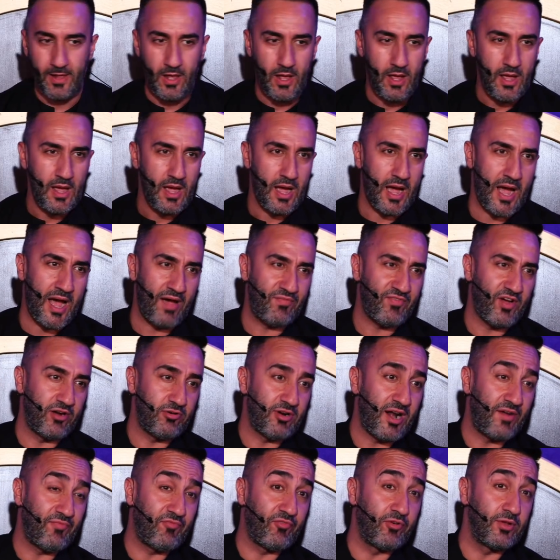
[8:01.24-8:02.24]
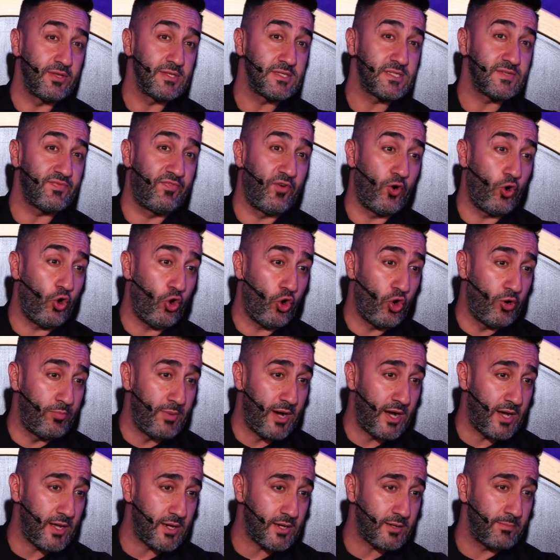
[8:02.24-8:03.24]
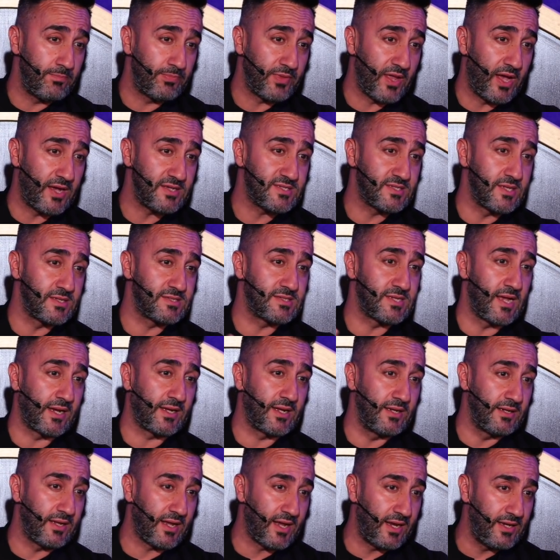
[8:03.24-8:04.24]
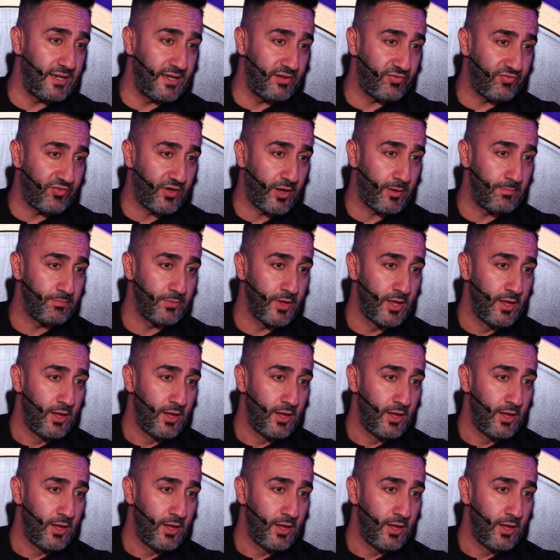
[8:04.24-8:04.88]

have a reverence for Umar as the second Khalifa.